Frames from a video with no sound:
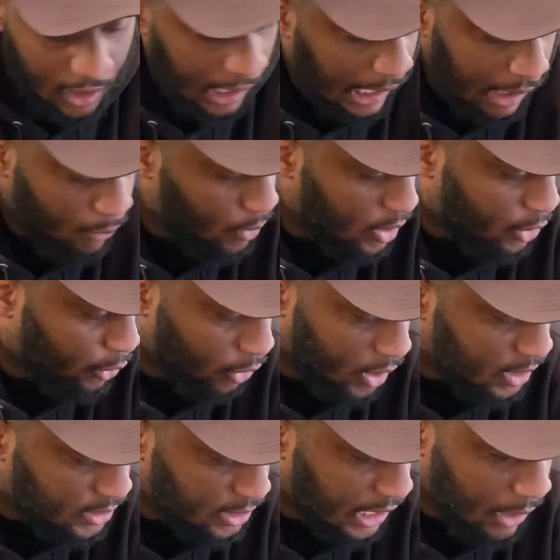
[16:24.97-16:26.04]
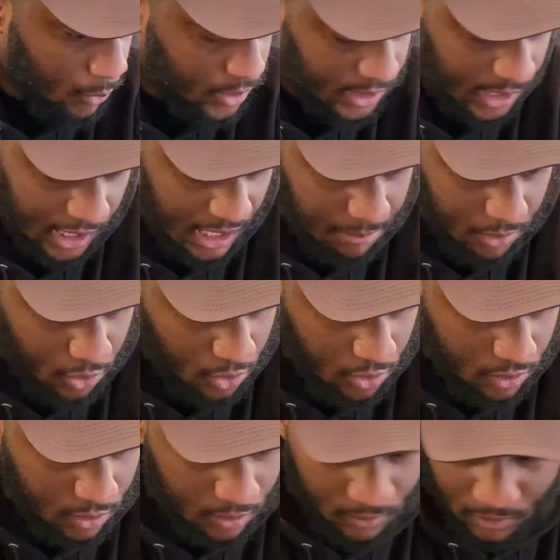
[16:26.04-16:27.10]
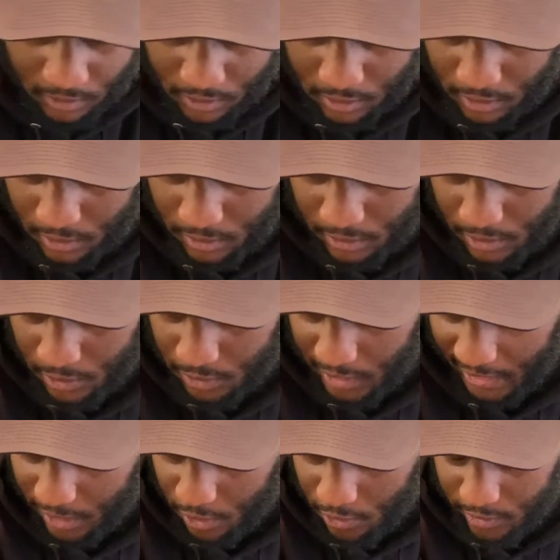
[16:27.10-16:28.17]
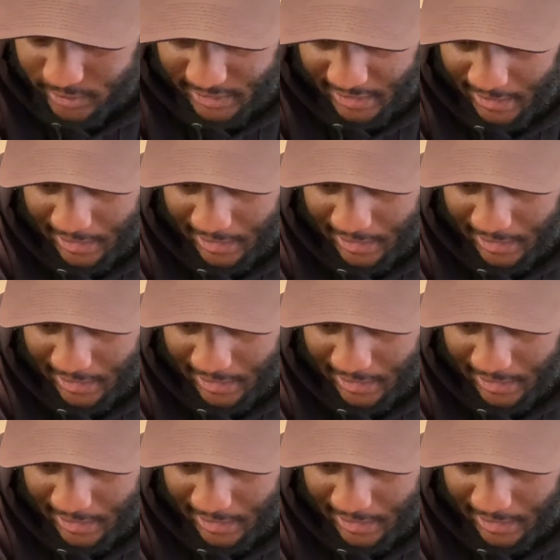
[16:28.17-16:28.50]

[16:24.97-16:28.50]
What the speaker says: I went crazy. I went ham on like quarantine.